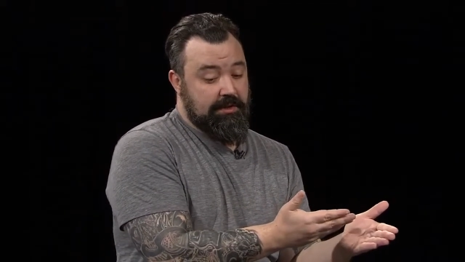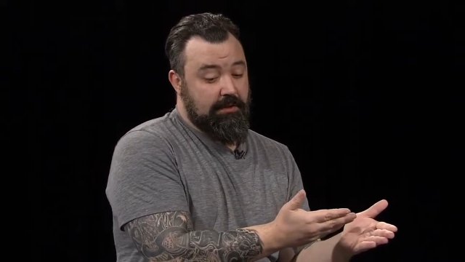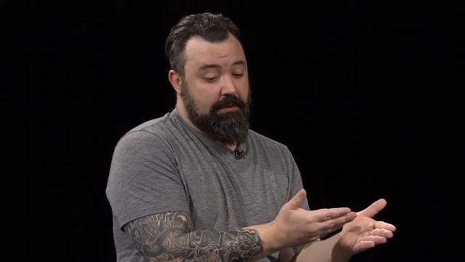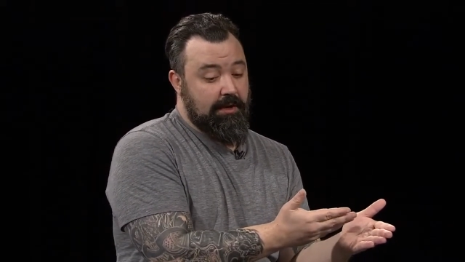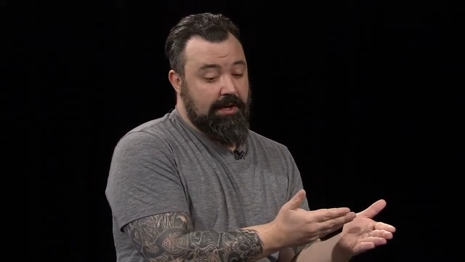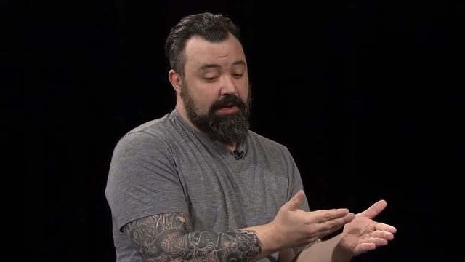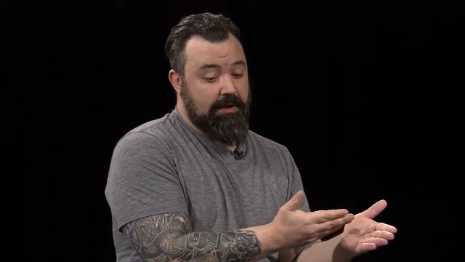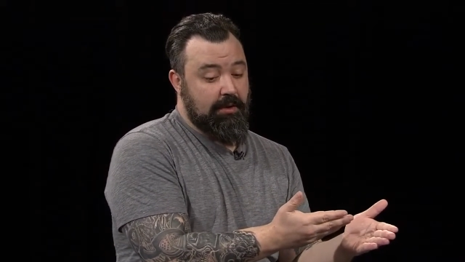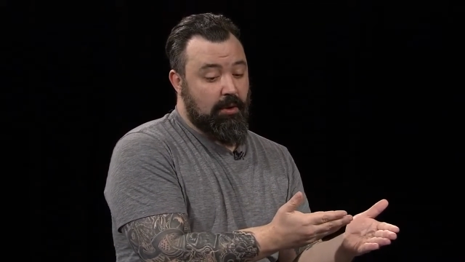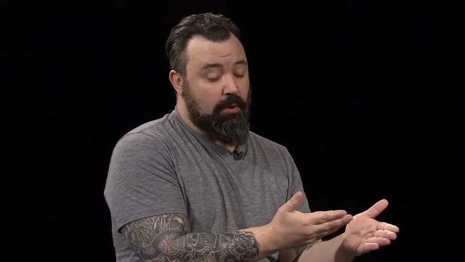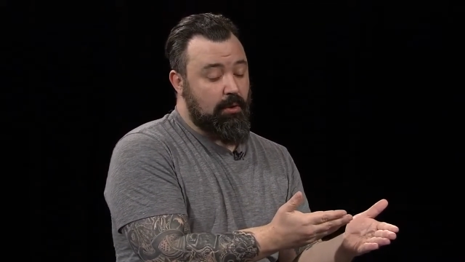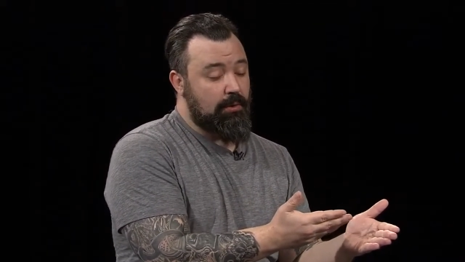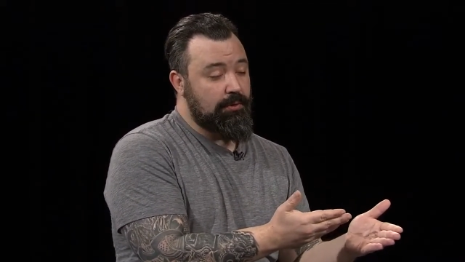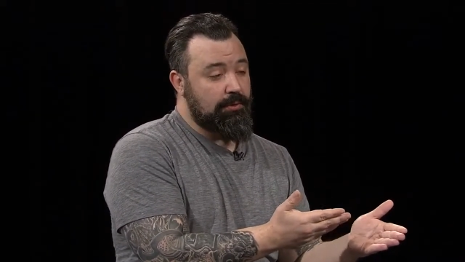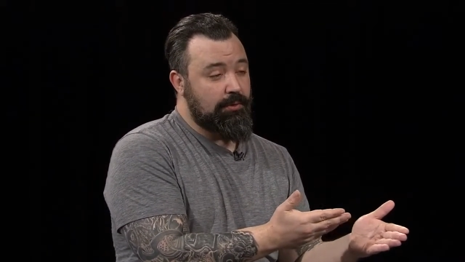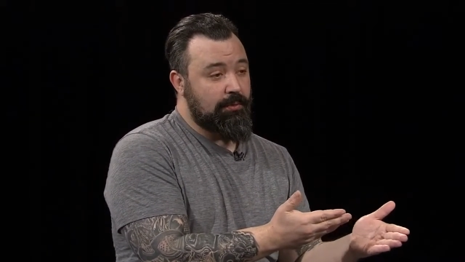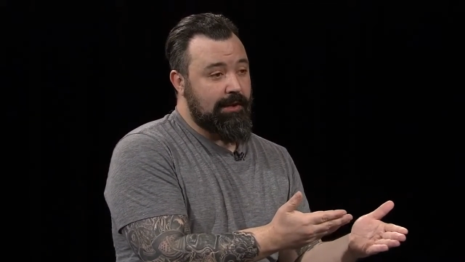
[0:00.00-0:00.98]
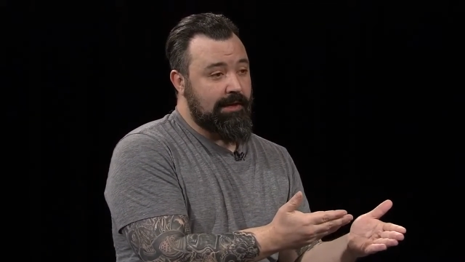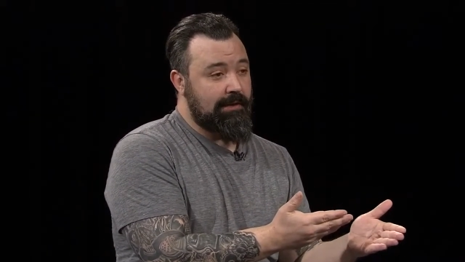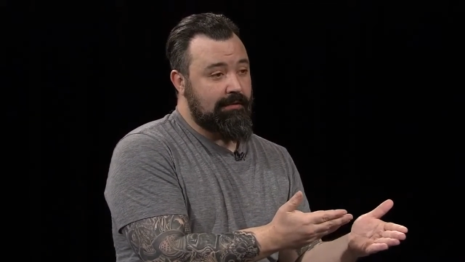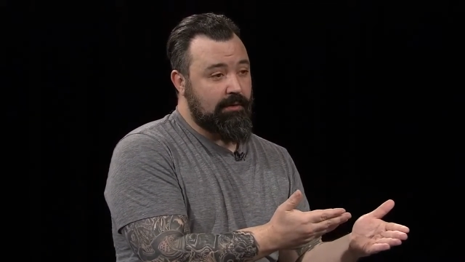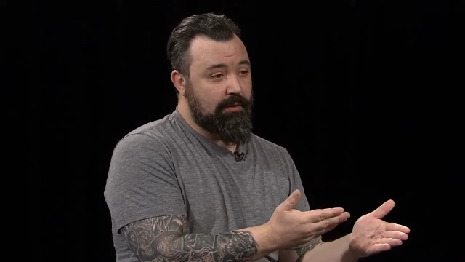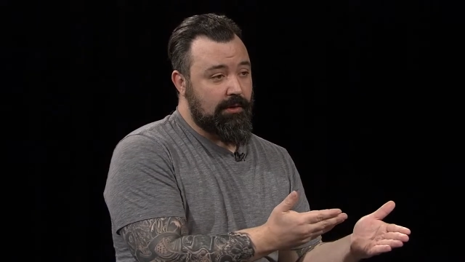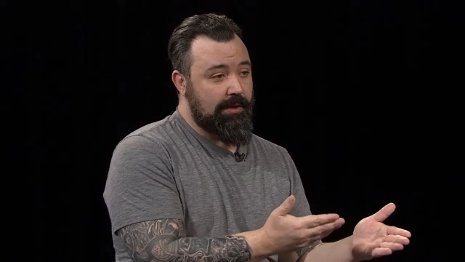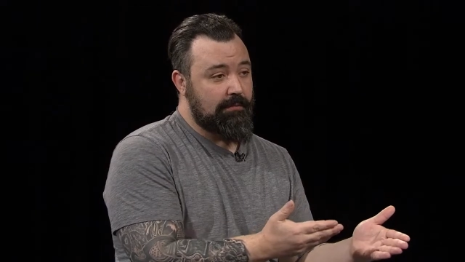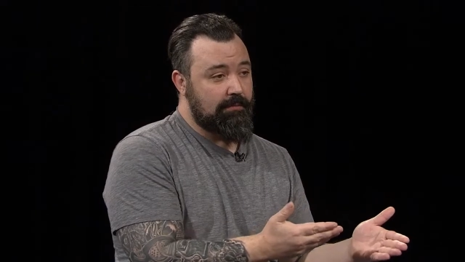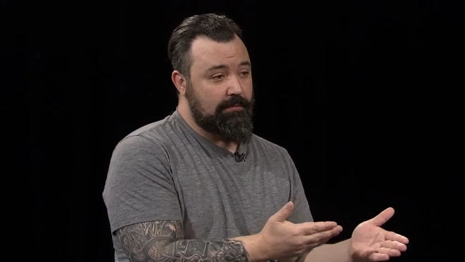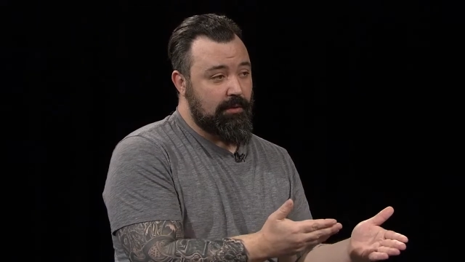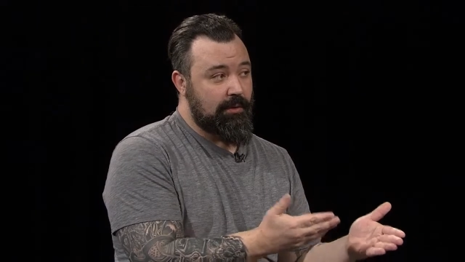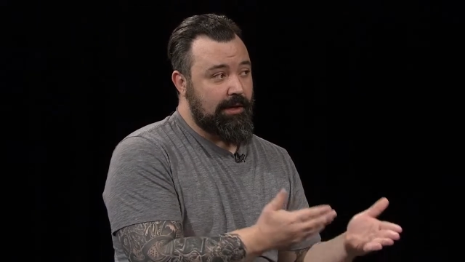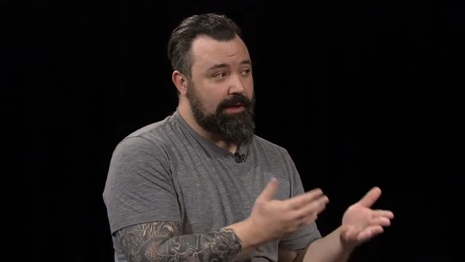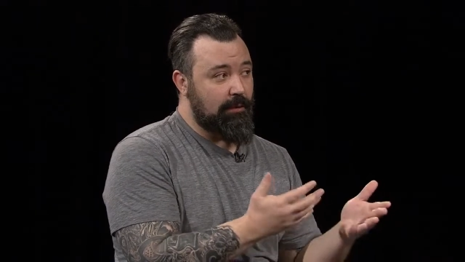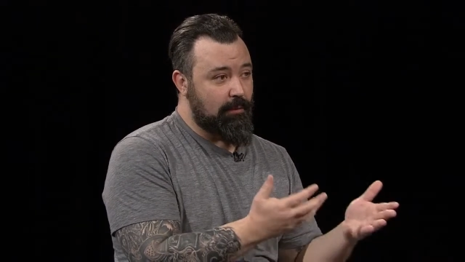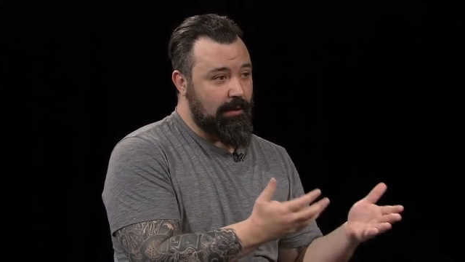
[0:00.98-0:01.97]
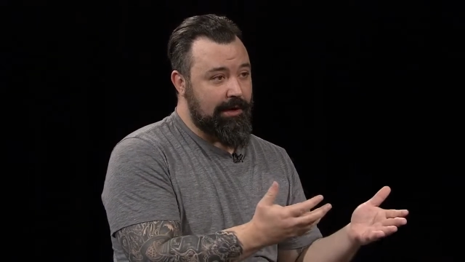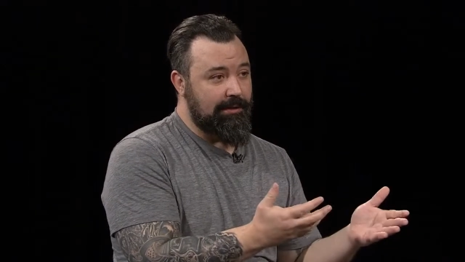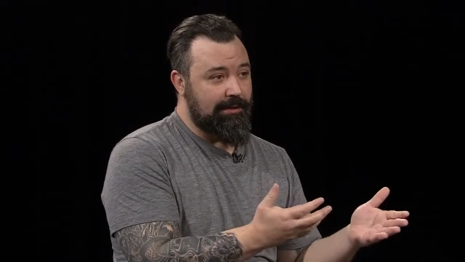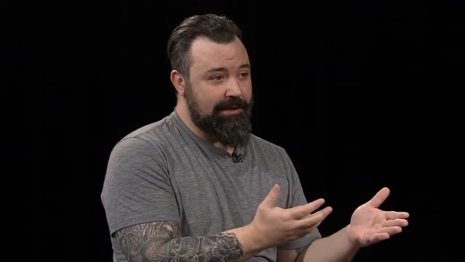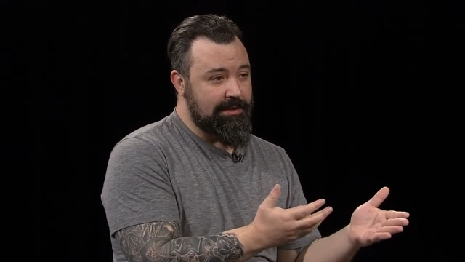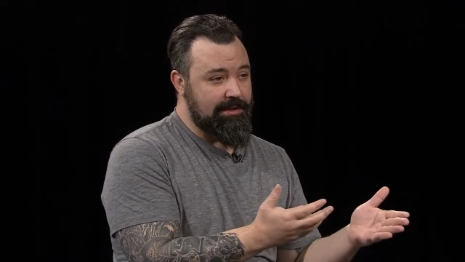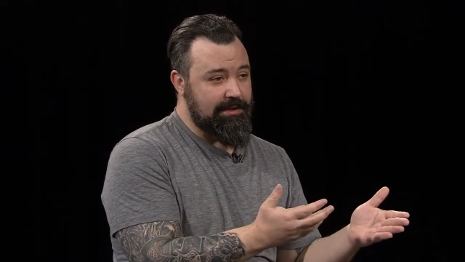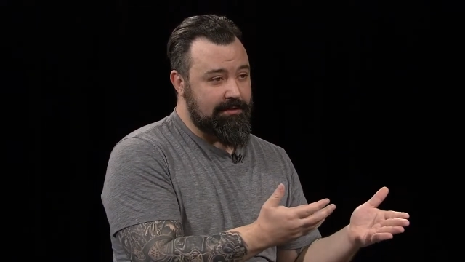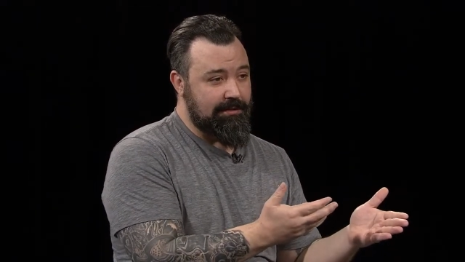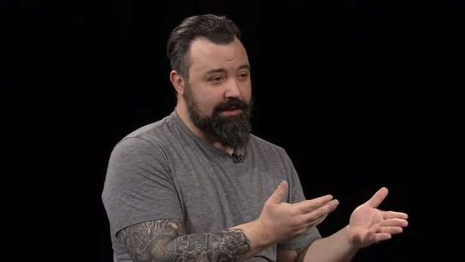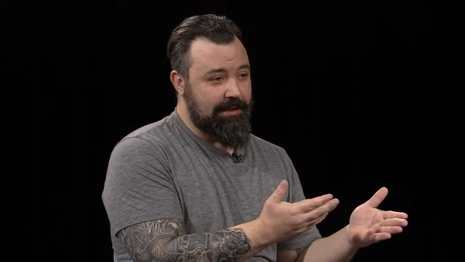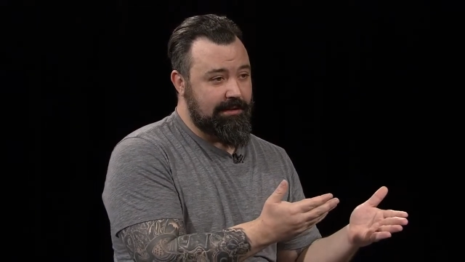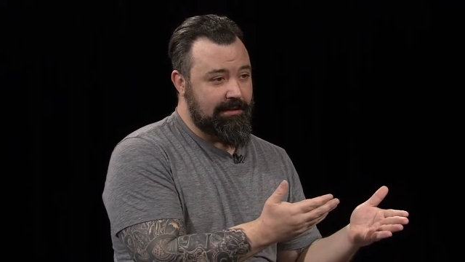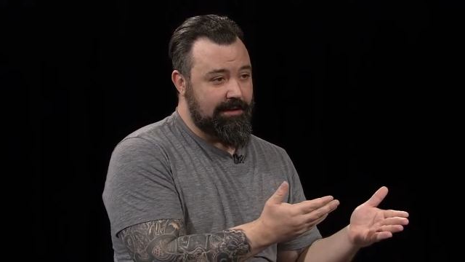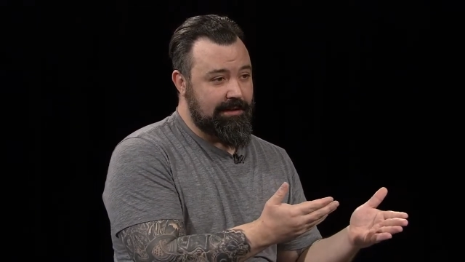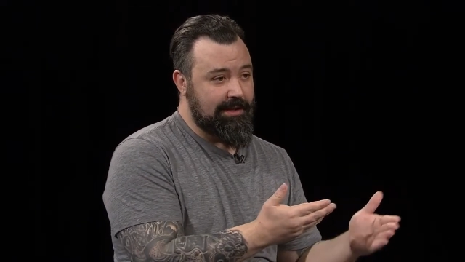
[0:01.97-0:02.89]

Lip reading: created a whole new way of creating rental history.